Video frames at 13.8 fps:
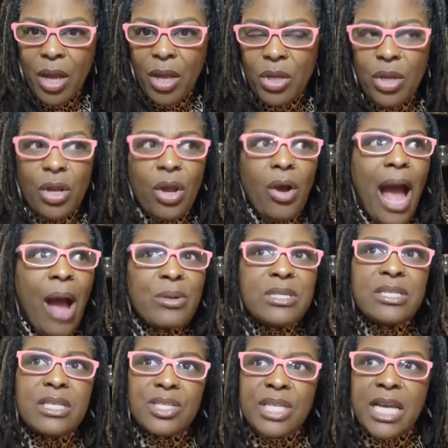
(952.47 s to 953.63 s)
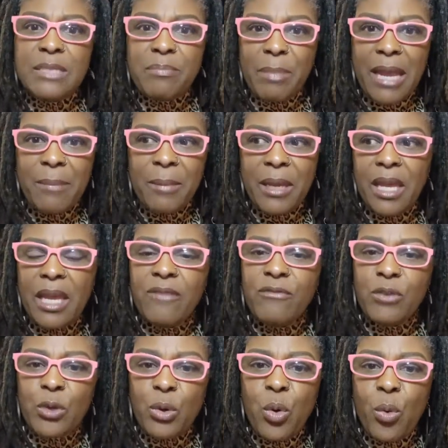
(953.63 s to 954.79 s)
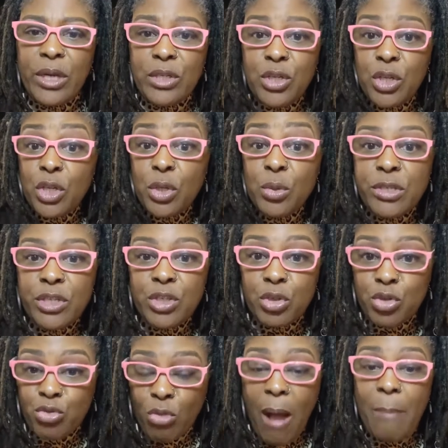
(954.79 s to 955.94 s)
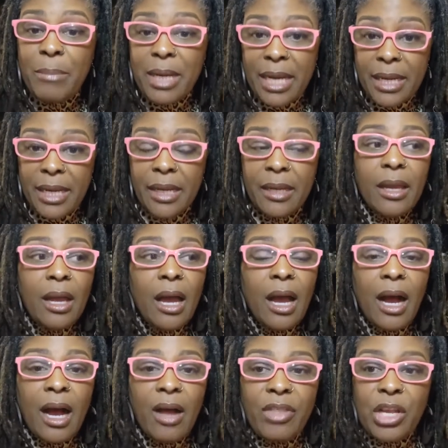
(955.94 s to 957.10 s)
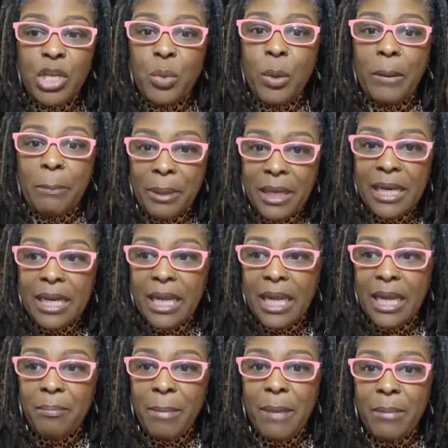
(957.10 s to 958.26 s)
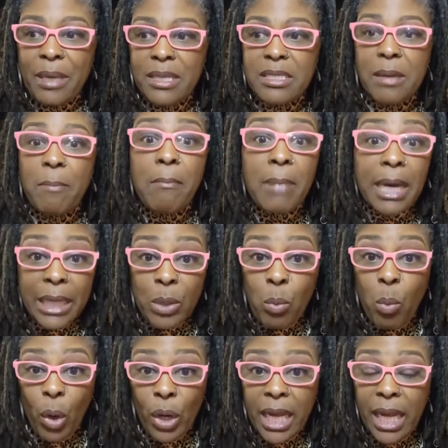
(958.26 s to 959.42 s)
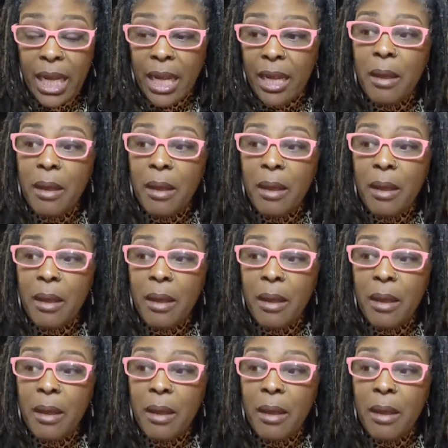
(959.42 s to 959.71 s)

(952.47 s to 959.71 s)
You know, I would suggest maybe if you're going to use it to draw money, uh, then you would put it in maybe some money working,